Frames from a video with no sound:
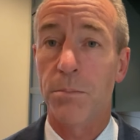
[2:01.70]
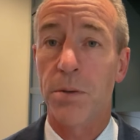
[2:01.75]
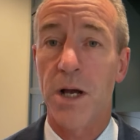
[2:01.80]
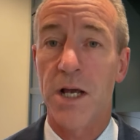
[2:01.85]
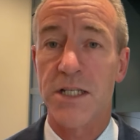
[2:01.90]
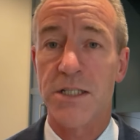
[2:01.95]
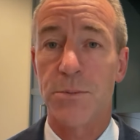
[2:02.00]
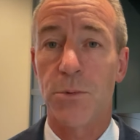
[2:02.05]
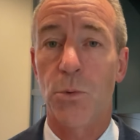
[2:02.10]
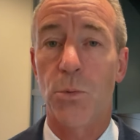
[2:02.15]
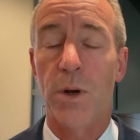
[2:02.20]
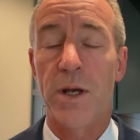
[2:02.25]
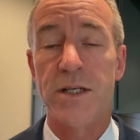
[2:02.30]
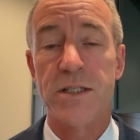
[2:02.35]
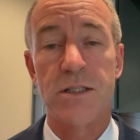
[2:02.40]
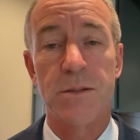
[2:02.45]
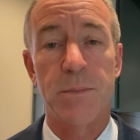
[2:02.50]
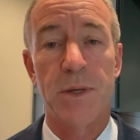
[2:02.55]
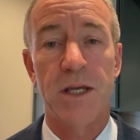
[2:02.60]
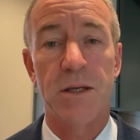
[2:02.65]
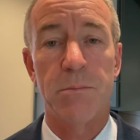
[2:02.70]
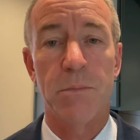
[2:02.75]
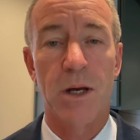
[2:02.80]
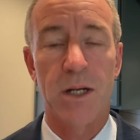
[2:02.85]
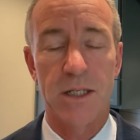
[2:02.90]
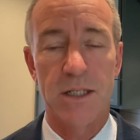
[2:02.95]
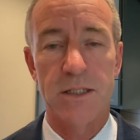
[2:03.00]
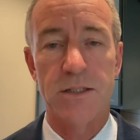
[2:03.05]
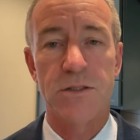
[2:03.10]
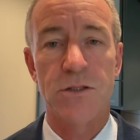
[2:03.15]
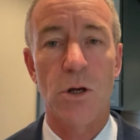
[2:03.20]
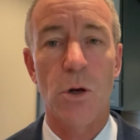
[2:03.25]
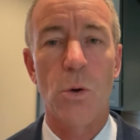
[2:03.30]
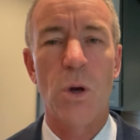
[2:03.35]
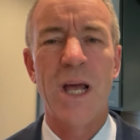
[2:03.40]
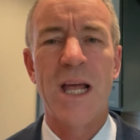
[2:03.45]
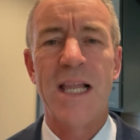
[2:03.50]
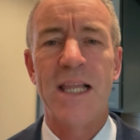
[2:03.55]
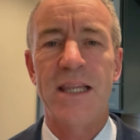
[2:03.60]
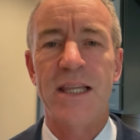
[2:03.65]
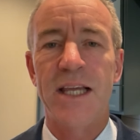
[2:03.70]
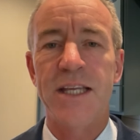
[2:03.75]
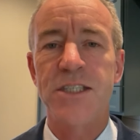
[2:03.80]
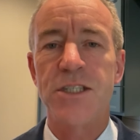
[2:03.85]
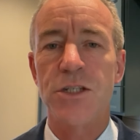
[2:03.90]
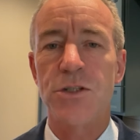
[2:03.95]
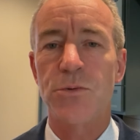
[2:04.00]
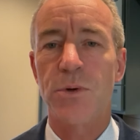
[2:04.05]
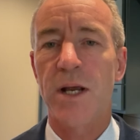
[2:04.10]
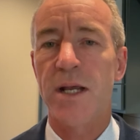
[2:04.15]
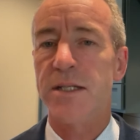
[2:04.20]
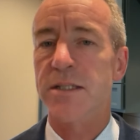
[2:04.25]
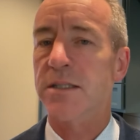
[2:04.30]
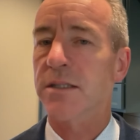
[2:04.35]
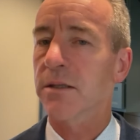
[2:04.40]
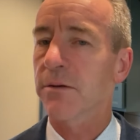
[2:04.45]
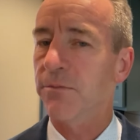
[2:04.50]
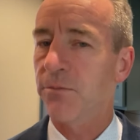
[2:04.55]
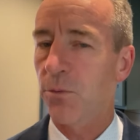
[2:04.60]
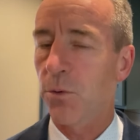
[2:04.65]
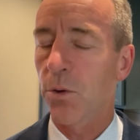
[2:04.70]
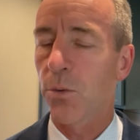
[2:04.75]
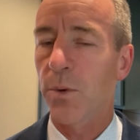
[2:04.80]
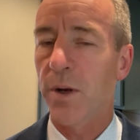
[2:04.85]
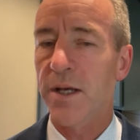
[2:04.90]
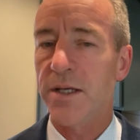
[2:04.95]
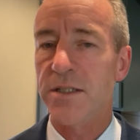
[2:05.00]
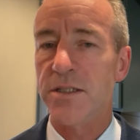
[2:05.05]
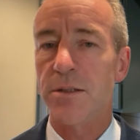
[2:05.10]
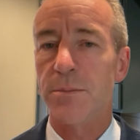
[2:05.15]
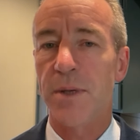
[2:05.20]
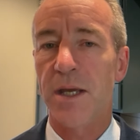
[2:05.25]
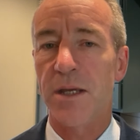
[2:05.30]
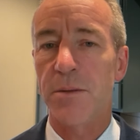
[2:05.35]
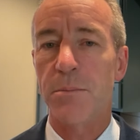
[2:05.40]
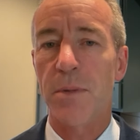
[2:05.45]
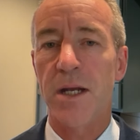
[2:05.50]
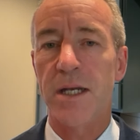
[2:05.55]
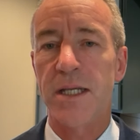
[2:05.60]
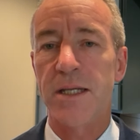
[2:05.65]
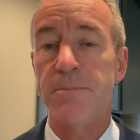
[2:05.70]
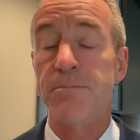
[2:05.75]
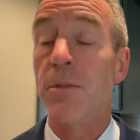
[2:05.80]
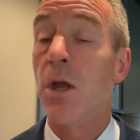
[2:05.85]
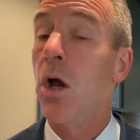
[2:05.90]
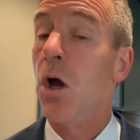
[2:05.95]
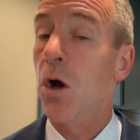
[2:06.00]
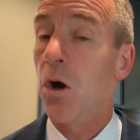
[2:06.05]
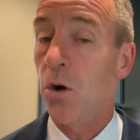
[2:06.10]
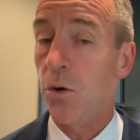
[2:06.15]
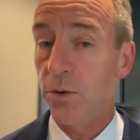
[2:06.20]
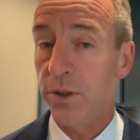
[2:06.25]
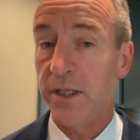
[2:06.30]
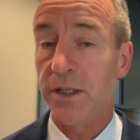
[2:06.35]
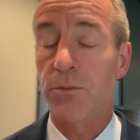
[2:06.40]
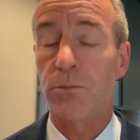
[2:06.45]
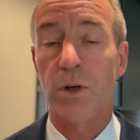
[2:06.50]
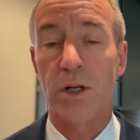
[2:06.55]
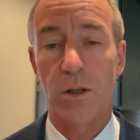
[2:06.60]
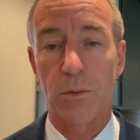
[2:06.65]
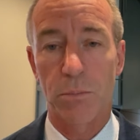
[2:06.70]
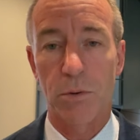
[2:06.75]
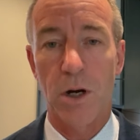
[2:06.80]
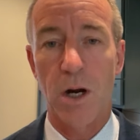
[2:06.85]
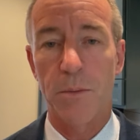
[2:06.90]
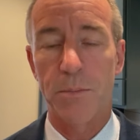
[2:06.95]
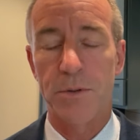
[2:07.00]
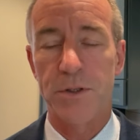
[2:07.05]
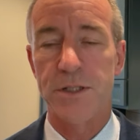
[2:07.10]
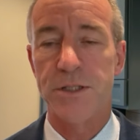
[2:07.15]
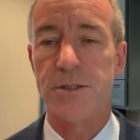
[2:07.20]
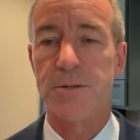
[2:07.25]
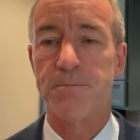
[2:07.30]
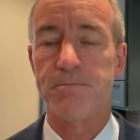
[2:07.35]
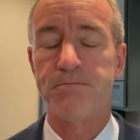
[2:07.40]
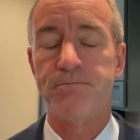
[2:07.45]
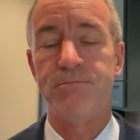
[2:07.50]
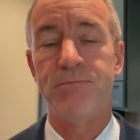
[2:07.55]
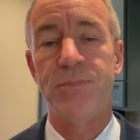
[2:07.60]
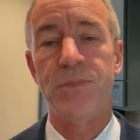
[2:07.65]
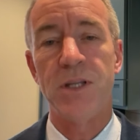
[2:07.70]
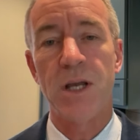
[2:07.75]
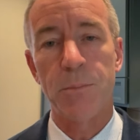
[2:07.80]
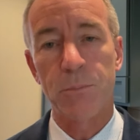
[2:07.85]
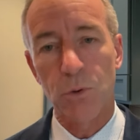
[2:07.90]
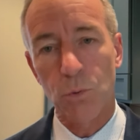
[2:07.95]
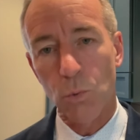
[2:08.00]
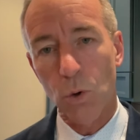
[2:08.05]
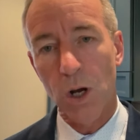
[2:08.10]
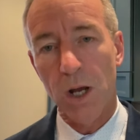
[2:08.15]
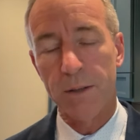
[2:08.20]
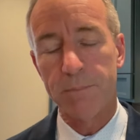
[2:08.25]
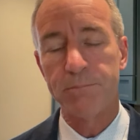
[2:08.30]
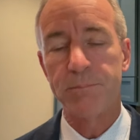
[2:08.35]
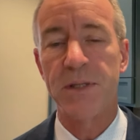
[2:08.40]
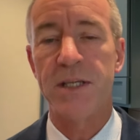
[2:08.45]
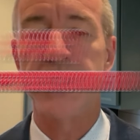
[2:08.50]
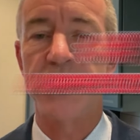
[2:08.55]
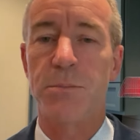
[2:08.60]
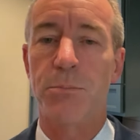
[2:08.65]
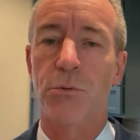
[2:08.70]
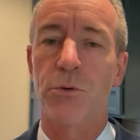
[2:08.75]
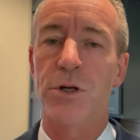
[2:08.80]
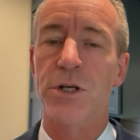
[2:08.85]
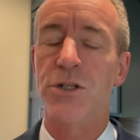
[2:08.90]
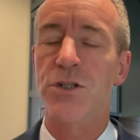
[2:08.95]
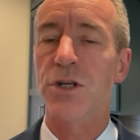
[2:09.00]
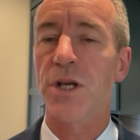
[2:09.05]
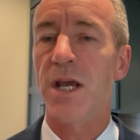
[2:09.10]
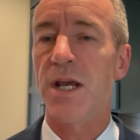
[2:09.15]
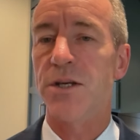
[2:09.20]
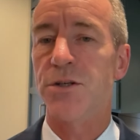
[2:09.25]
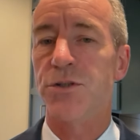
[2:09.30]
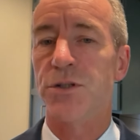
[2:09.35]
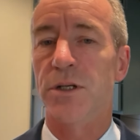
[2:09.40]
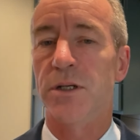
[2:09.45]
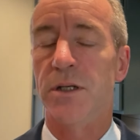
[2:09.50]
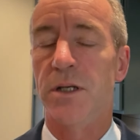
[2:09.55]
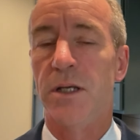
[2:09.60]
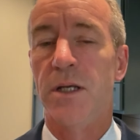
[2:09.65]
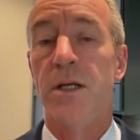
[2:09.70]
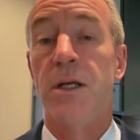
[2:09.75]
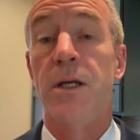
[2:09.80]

possible ways to make money. So let's address the 4 ways to make money owning rental properties. Number 1 is appreciation.